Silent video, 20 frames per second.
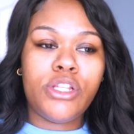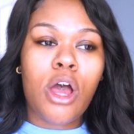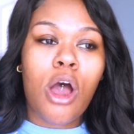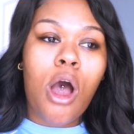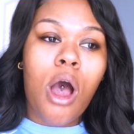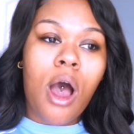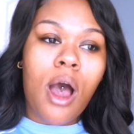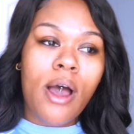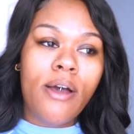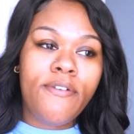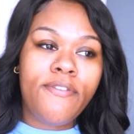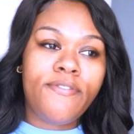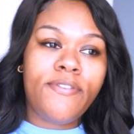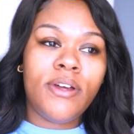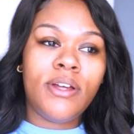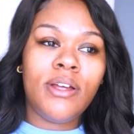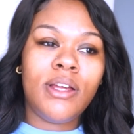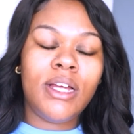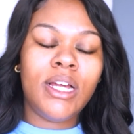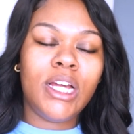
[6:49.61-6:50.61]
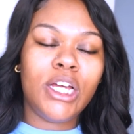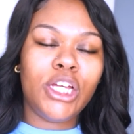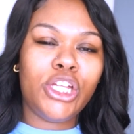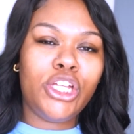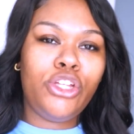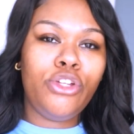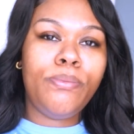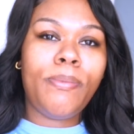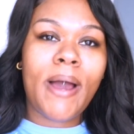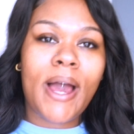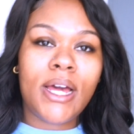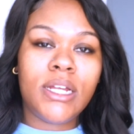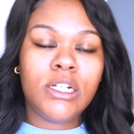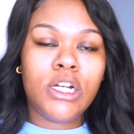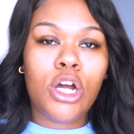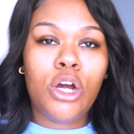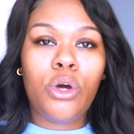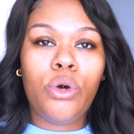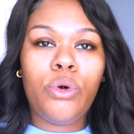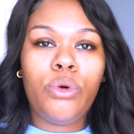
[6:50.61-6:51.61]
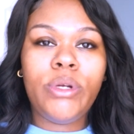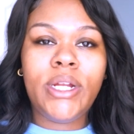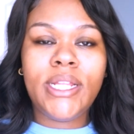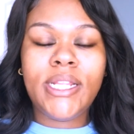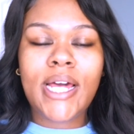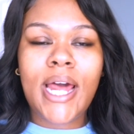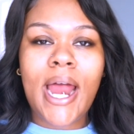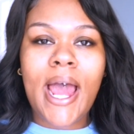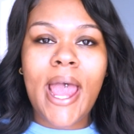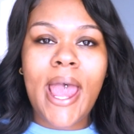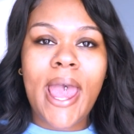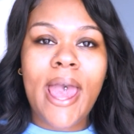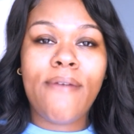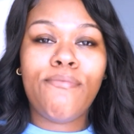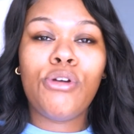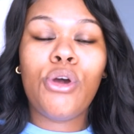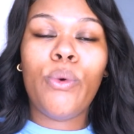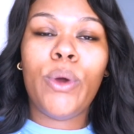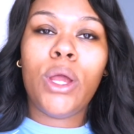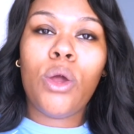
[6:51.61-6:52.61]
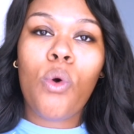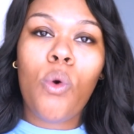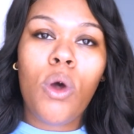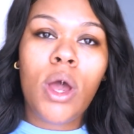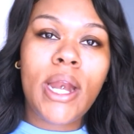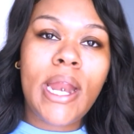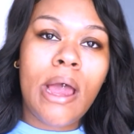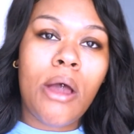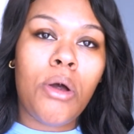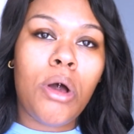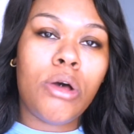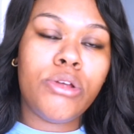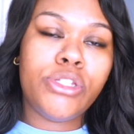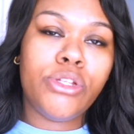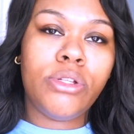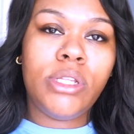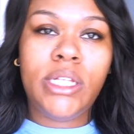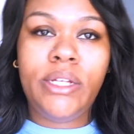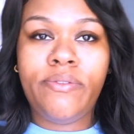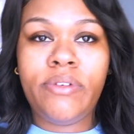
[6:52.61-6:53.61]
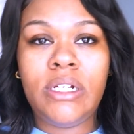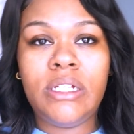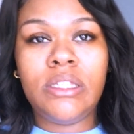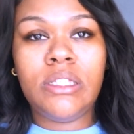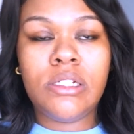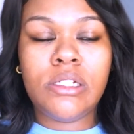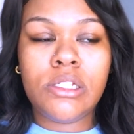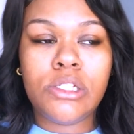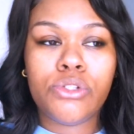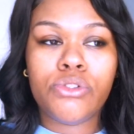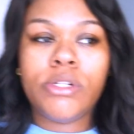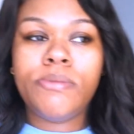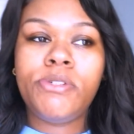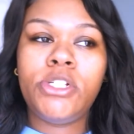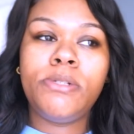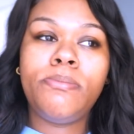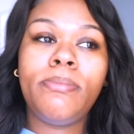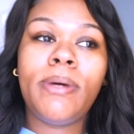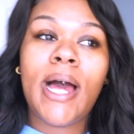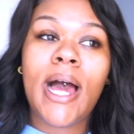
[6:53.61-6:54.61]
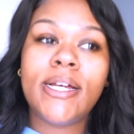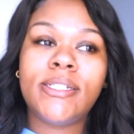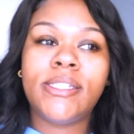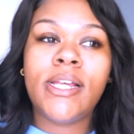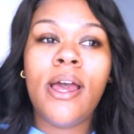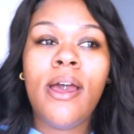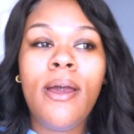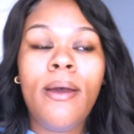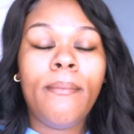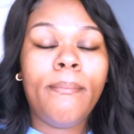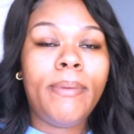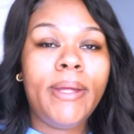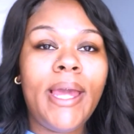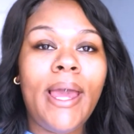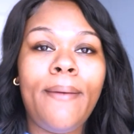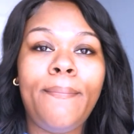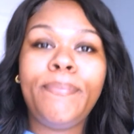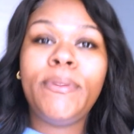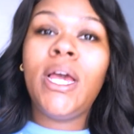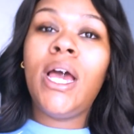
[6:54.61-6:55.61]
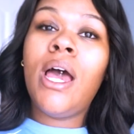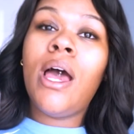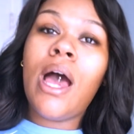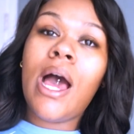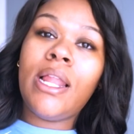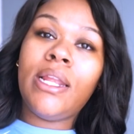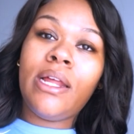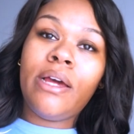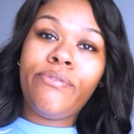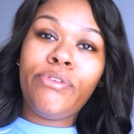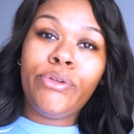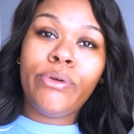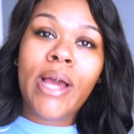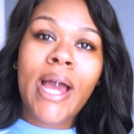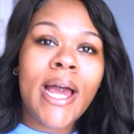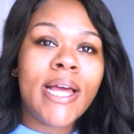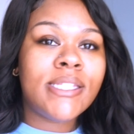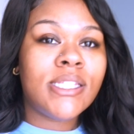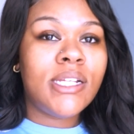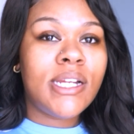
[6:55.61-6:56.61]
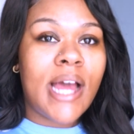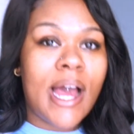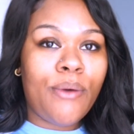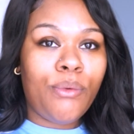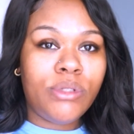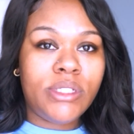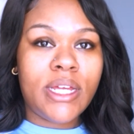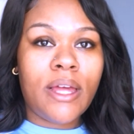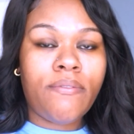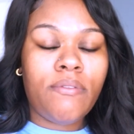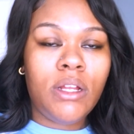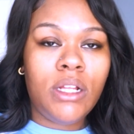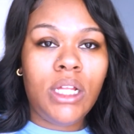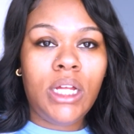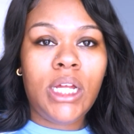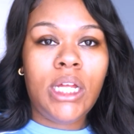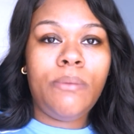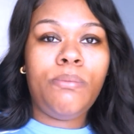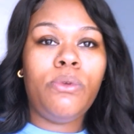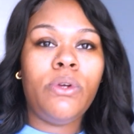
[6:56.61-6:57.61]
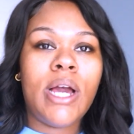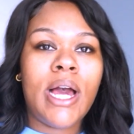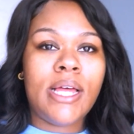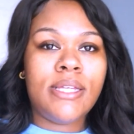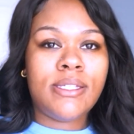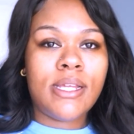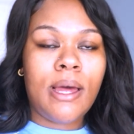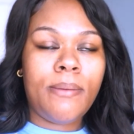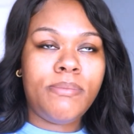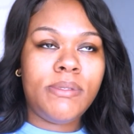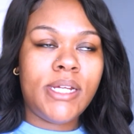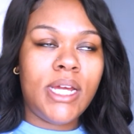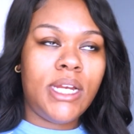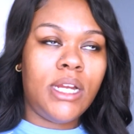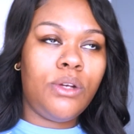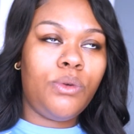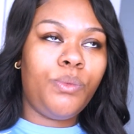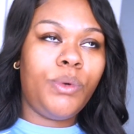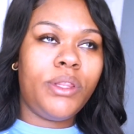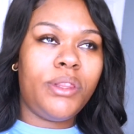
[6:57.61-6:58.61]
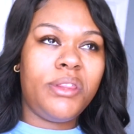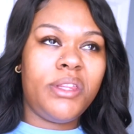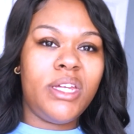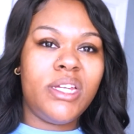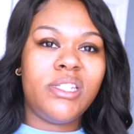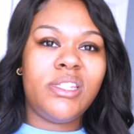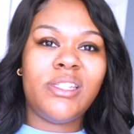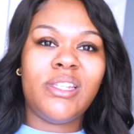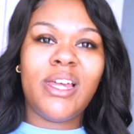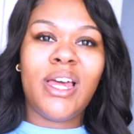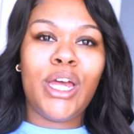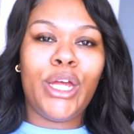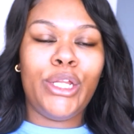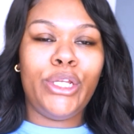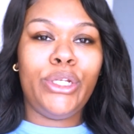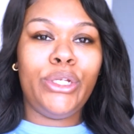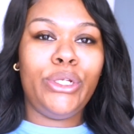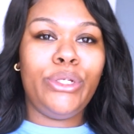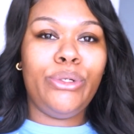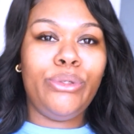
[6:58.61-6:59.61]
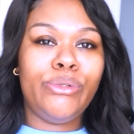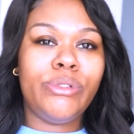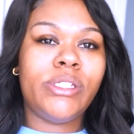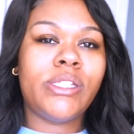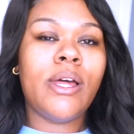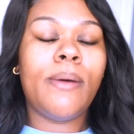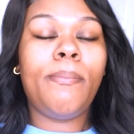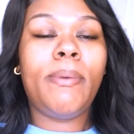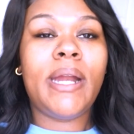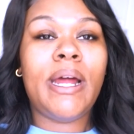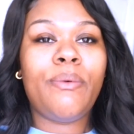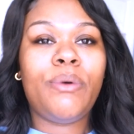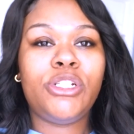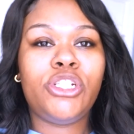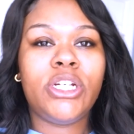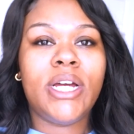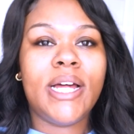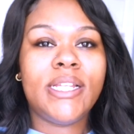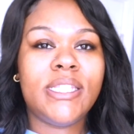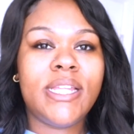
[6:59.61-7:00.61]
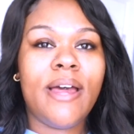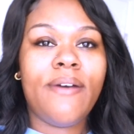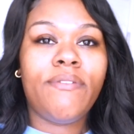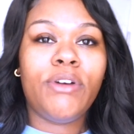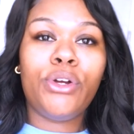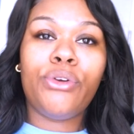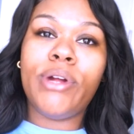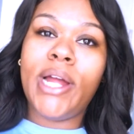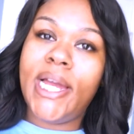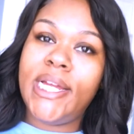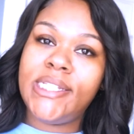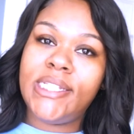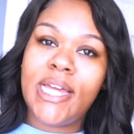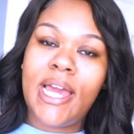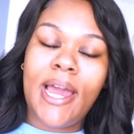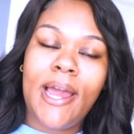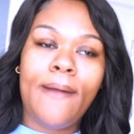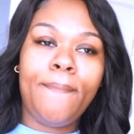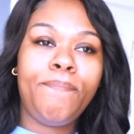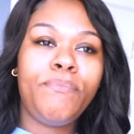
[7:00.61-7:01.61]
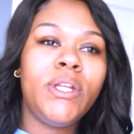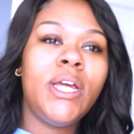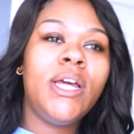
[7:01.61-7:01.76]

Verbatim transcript: off coupon code that I have going on. I'll also leave it in the description box. But yeah, I love you guys and I will definitely keep you guys updated with this news. But I want you guys to have a great day.